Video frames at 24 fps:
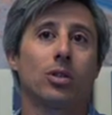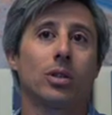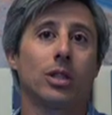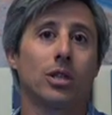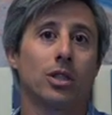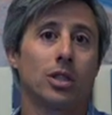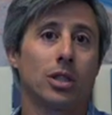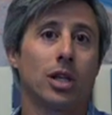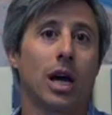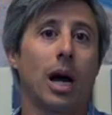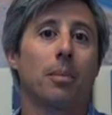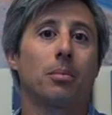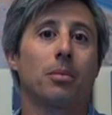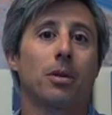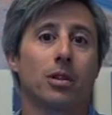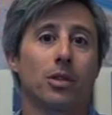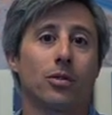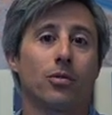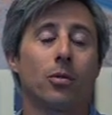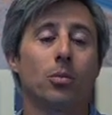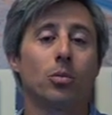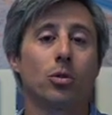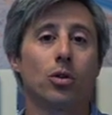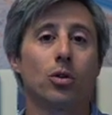stopped us
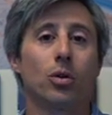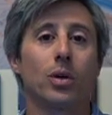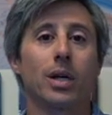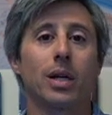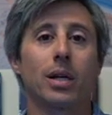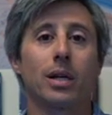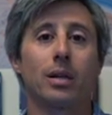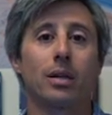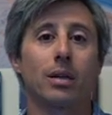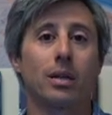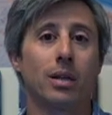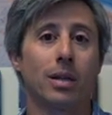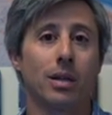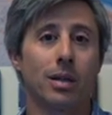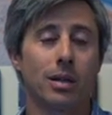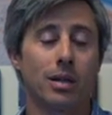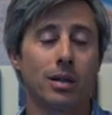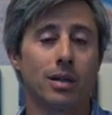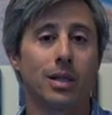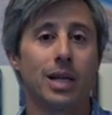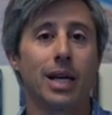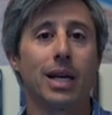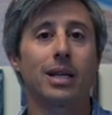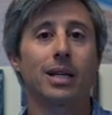from doing
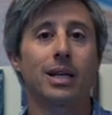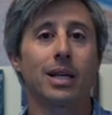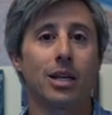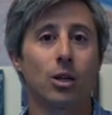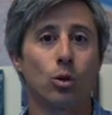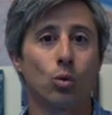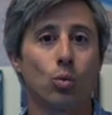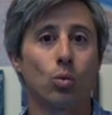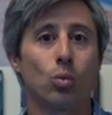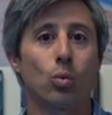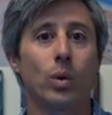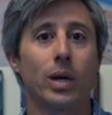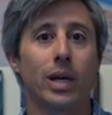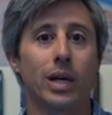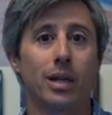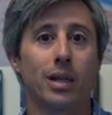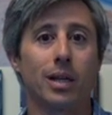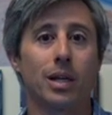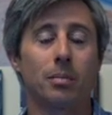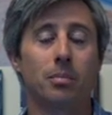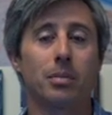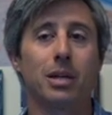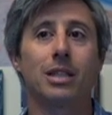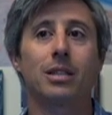the daily and
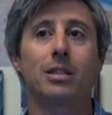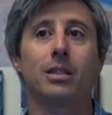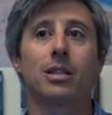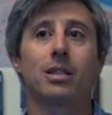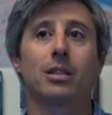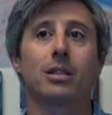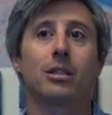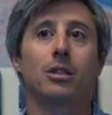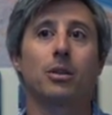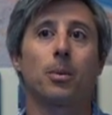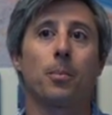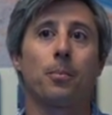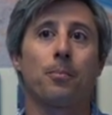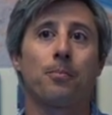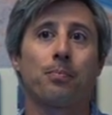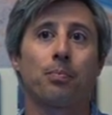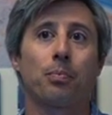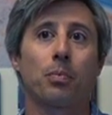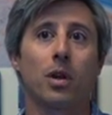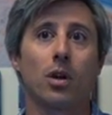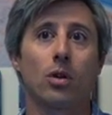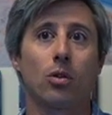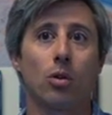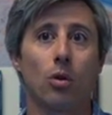weekly business.
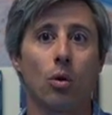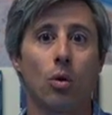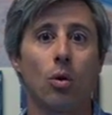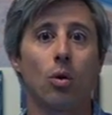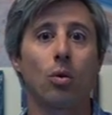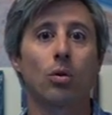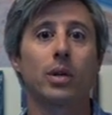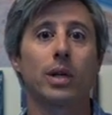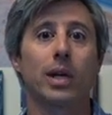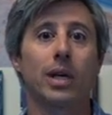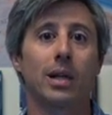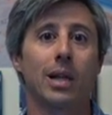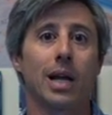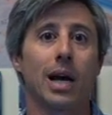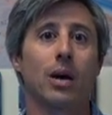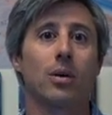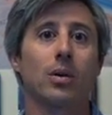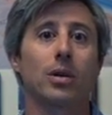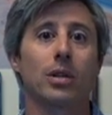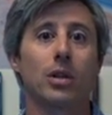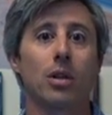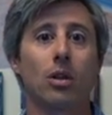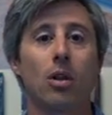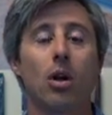They're only
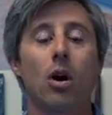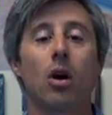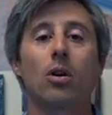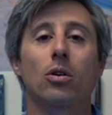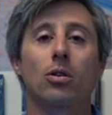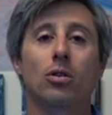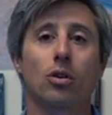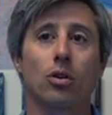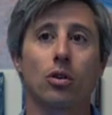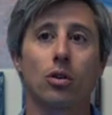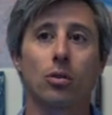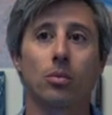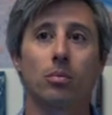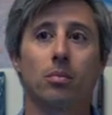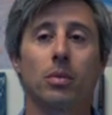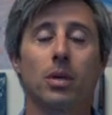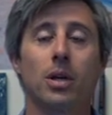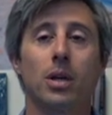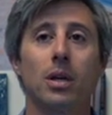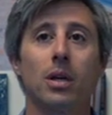allowing the long-term